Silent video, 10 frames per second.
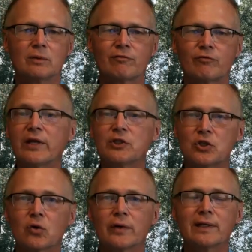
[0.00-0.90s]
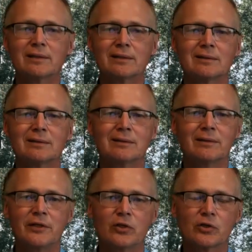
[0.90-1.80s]
friendshoring,
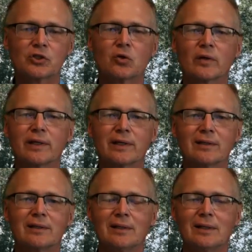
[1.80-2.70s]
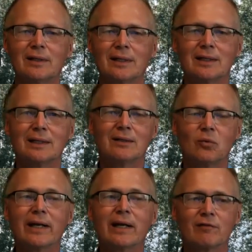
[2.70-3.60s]
nearshoring,
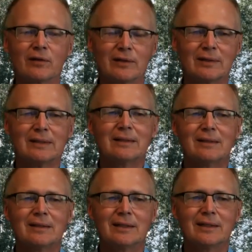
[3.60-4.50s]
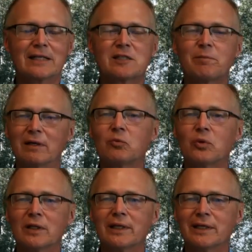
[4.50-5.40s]
whatever. That's been a
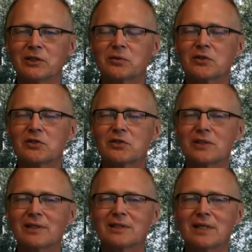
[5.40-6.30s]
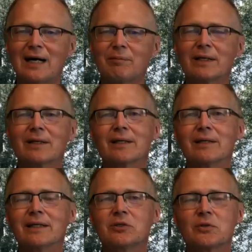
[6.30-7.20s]
really interesting topic and an
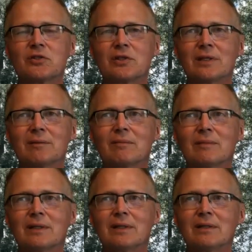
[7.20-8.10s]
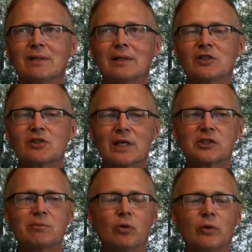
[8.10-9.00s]
interesting
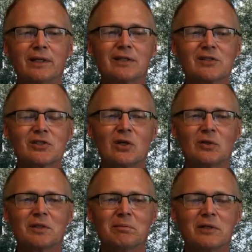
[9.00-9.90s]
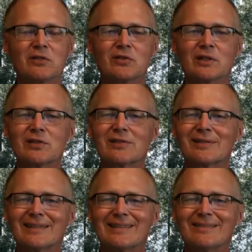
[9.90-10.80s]
discussion point in consultant business
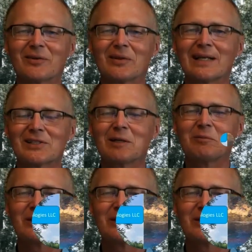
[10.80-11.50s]
for the last couple of